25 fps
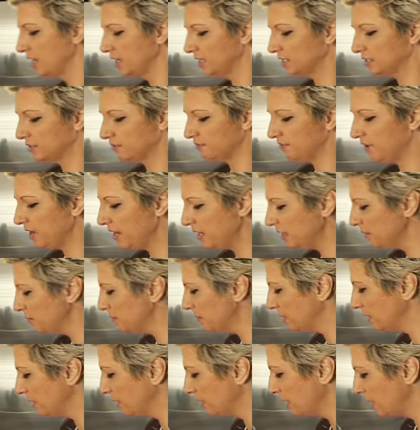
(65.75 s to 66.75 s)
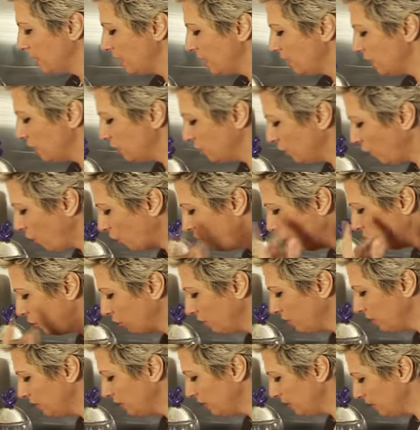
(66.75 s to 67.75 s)
It's available in
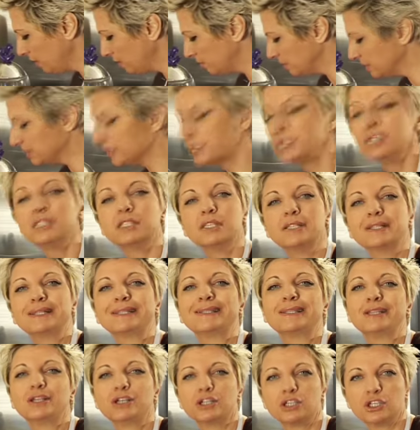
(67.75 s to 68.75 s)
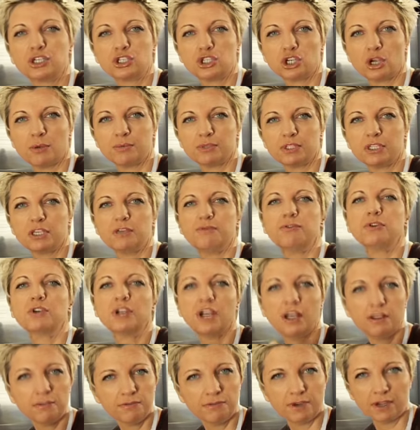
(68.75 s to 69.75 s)
all Middle Eastern and Turkish shops. If you
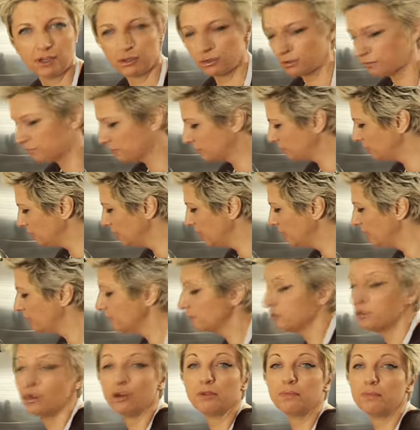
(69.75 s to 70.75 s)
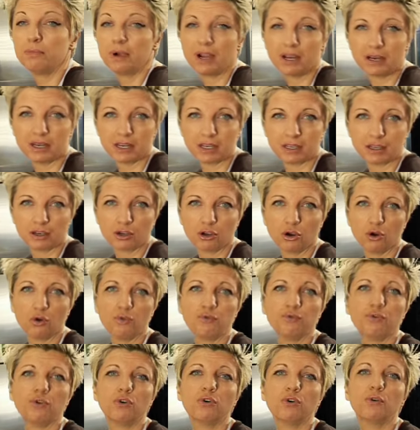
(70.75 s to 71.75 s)
can't find yufka, don't panic.
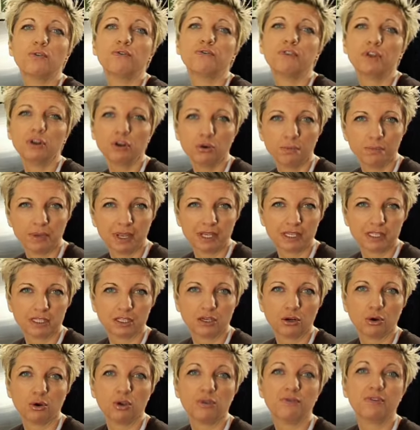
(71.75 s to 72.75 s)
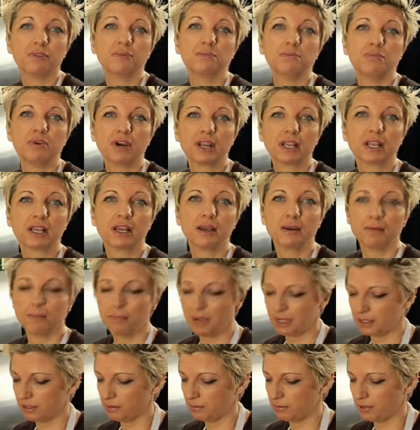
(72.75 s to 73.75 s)
Go for filo pastry or even brick,
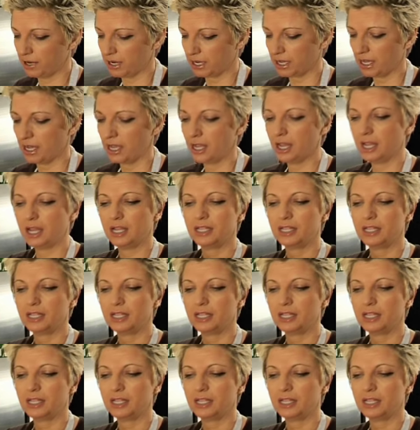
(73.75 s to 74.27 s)
better brick.